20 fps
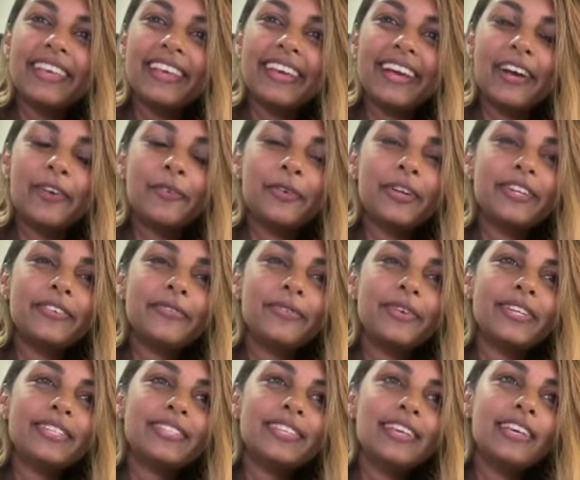Yeah,
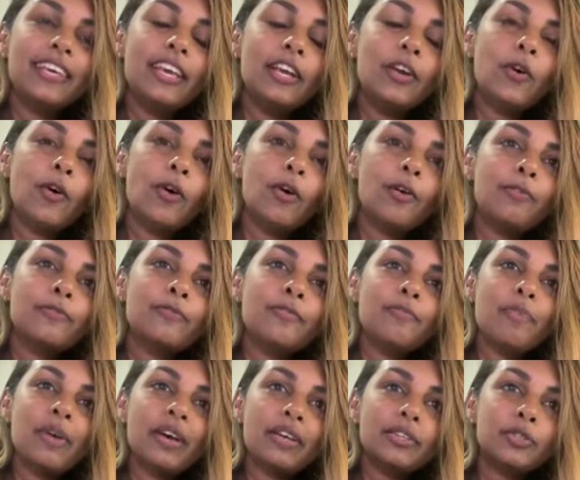we're taking all of
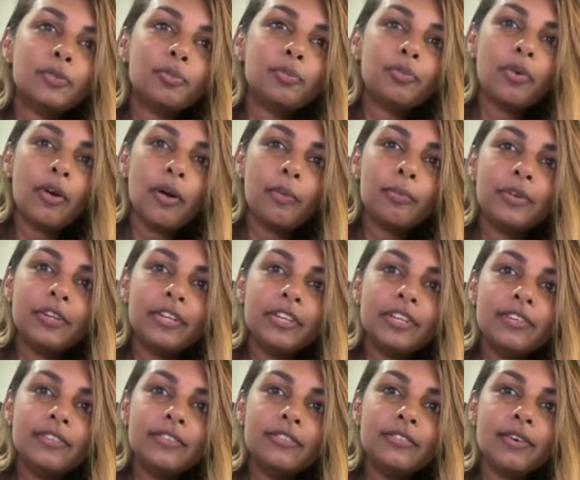the best
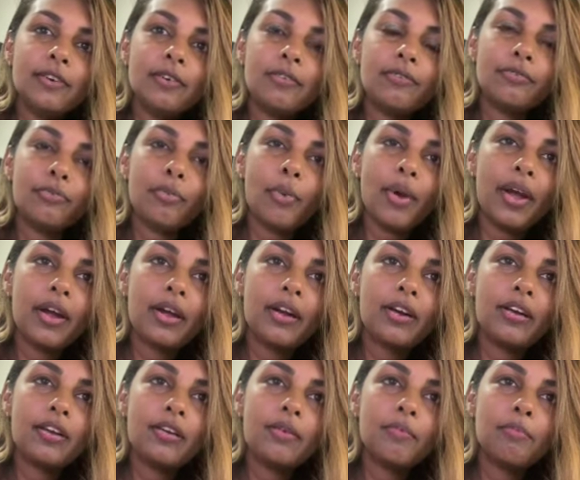properties of
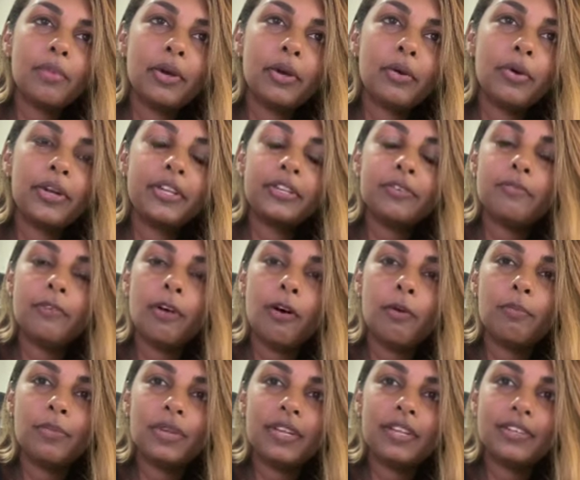where Bitcoin
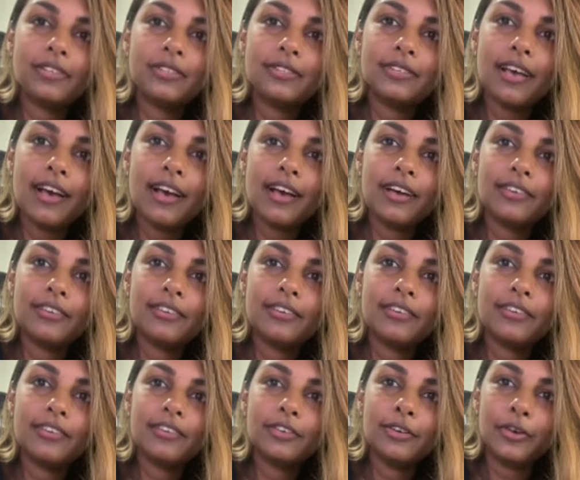development is at
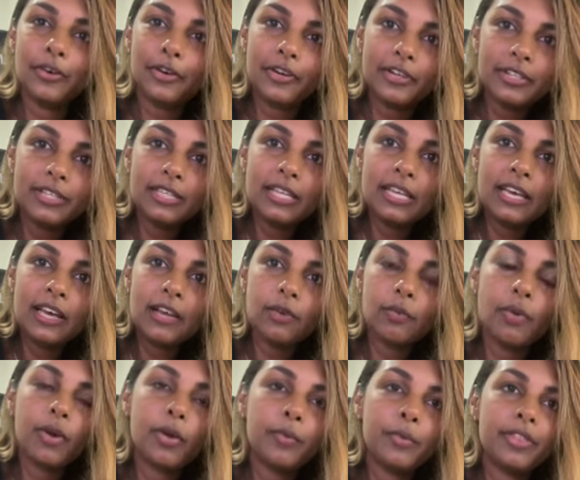currently
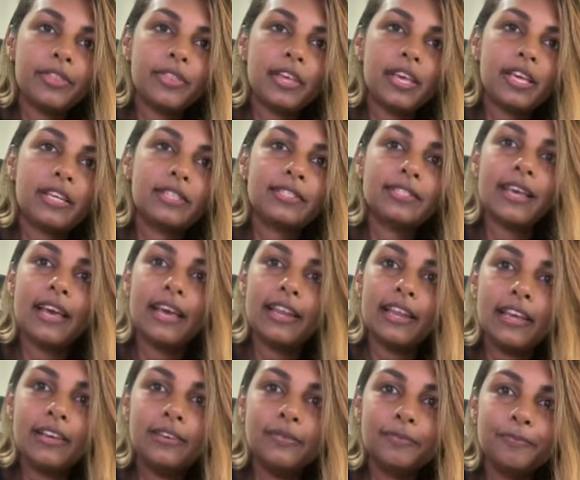and where we think it's
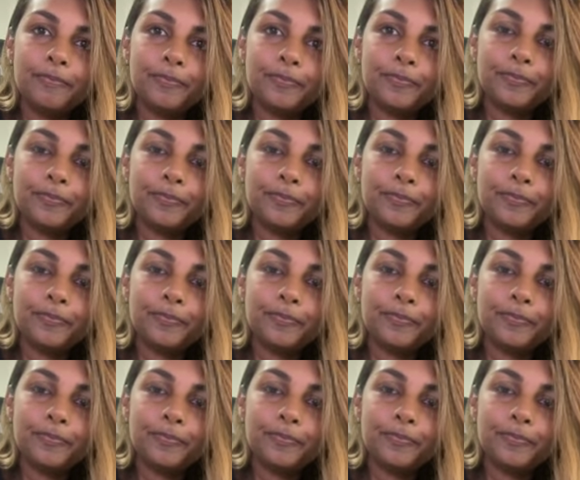heading.